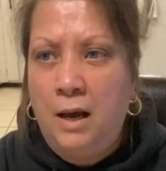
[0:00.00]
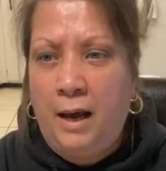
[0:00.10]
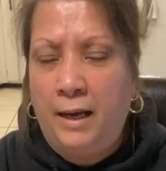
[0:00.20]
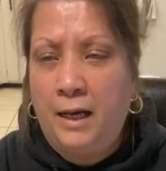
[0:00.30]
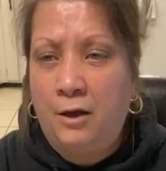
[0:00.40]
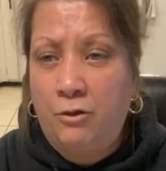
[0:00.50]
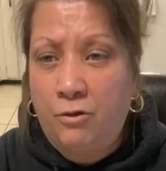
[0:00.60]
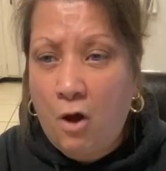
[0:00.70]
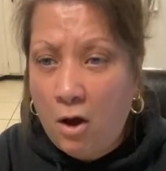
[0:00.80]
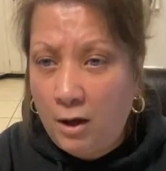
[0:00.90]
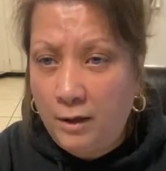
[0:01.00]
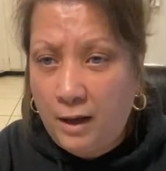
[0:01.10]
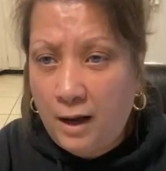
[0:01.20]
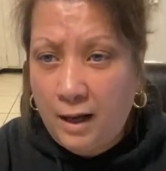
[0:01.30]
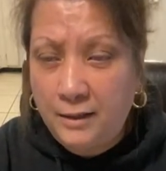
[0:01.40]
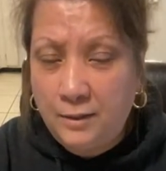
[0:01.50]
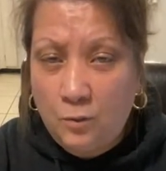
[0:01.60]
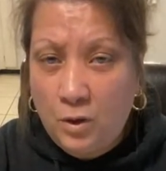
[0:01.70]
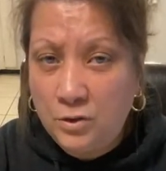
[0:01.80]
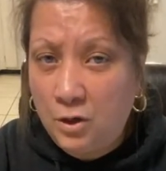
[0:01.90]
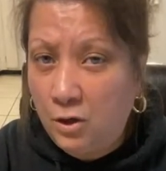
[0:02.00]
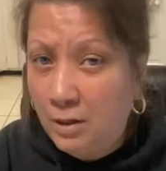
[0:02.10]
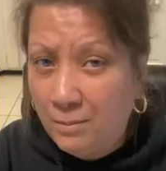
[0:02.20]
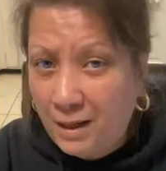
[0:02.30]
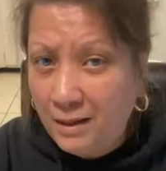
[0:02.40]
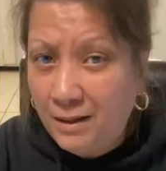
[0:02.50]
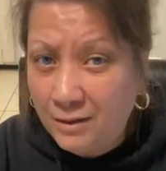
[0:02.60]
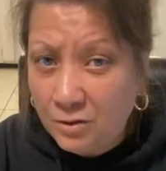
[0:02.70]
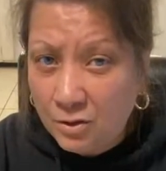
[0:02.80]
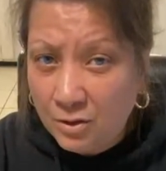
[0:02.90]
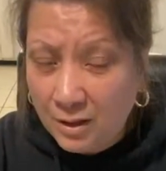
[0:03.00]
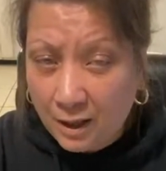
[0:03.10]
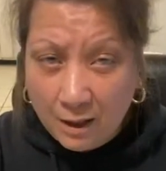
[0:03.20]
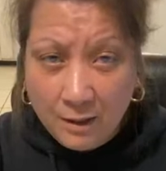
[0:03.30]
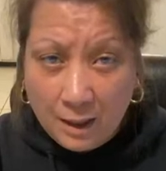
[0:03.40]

and I thought I wasn't going to make it to the end.